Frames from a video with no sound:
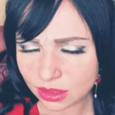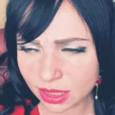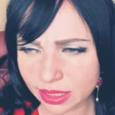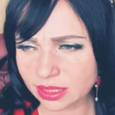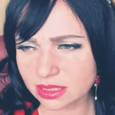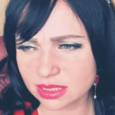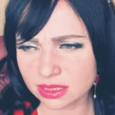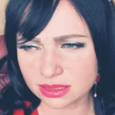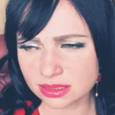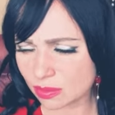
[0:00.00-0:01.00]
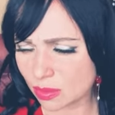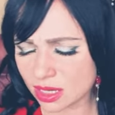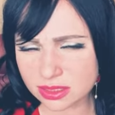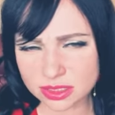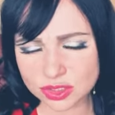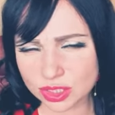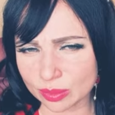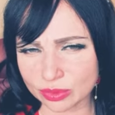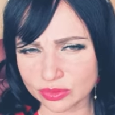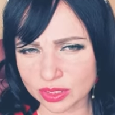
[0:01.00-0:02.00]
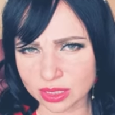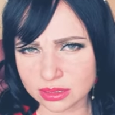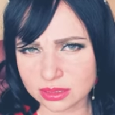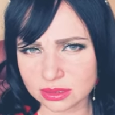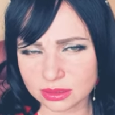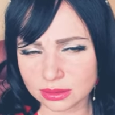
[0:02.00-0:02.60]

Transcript: and uh, some other terrible things